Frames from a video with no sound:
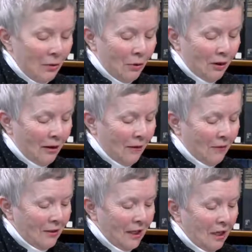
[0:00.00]
our
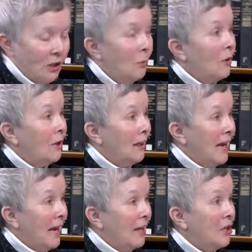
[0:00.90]
conversation with
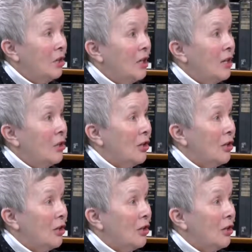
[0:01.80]
Elaine, as she